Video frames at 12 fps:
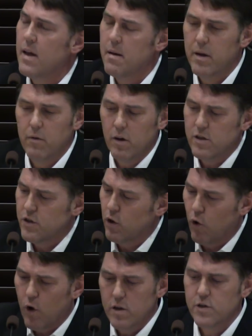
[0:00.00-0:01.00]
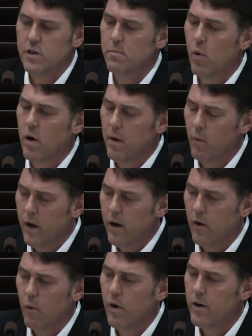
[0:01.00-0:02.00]
I mean, just across the board. I mean,
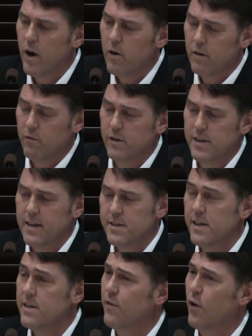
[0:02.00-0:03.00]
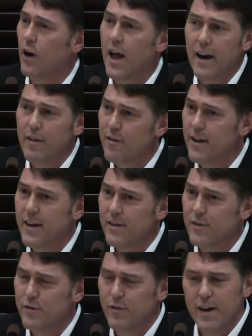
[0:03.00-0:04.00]
we're known for Tennessee for a lot of
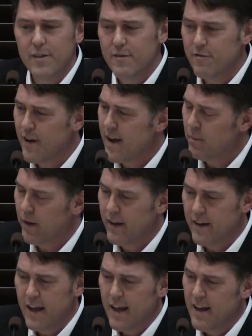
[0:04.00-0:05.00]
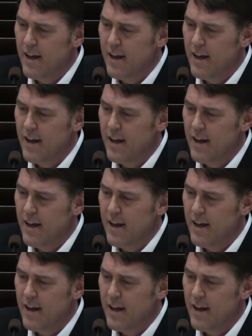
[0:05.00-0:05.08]
things, faith and family and